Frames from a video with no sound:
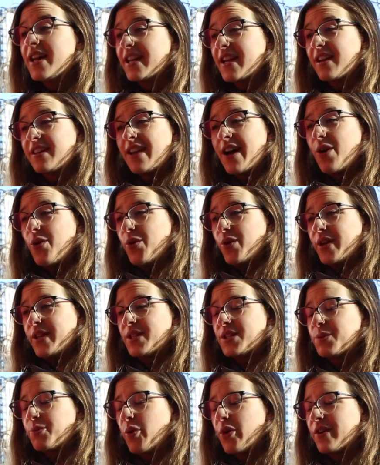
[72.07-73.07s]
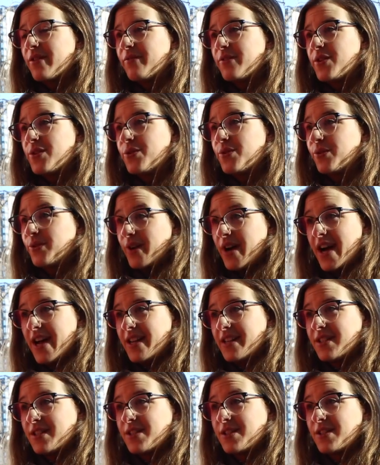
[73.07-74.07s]
get that audience point of view
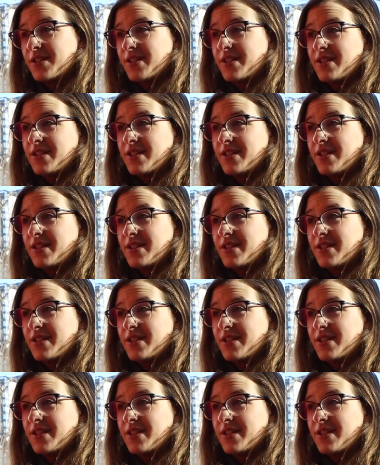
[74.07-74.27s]
and